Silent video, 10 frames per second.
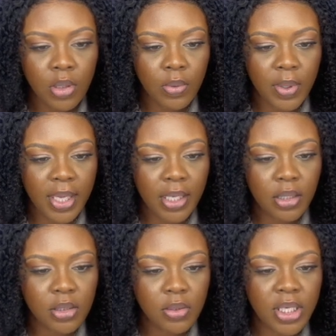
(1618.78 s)
Okay,
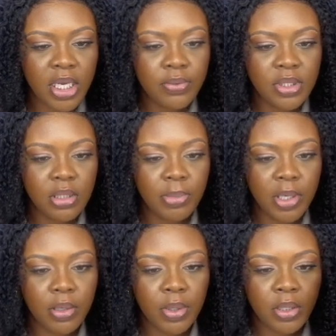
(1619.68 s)
so now is the
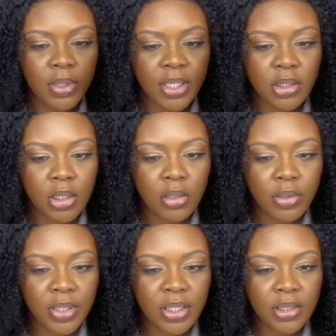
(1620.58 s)
part where you get to go
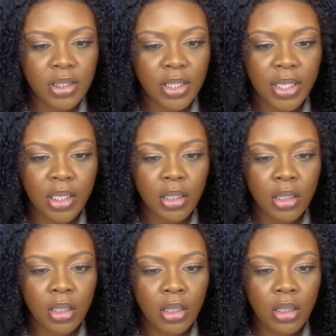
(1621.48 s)
crazy. Like,
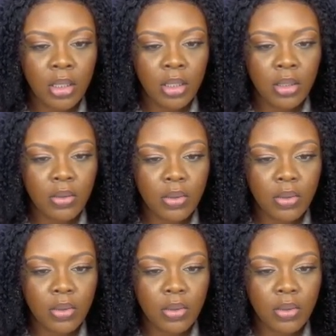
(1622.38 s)
you